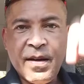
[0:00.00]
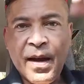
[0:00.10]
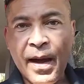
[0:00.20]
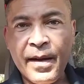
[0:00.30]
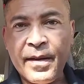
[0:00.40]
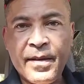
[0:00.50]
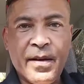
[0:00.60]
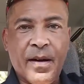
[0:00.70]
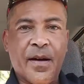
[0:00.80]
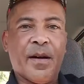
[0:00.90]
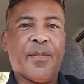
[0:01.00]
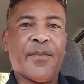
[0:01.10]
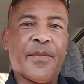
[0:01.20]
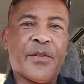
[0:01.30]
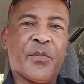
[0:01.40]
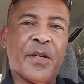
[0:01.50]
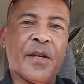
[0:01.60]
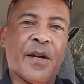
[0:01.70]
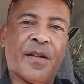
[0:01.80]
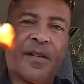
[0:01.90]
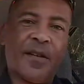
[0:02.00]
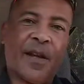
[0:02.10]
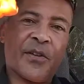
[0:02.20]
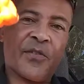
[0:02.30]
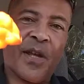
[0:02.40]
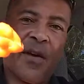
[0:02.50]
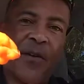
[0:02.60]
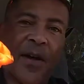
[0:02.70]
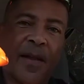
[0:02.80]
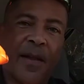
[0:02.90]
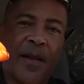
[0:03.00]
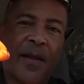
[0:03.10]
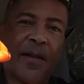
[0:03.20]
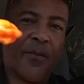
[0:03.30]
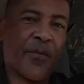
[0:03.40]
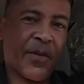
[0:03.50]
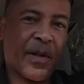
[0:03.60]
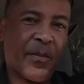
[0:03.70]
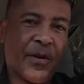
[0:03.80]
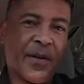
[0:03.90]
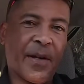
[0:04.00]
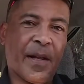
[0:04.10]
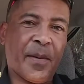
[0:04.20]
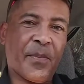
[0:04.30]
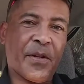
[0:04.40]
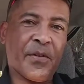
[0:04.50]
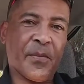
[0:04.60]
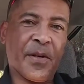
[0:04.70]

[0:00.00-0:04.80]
Hey, it's me. I actually have a keep calling it a jalapeno,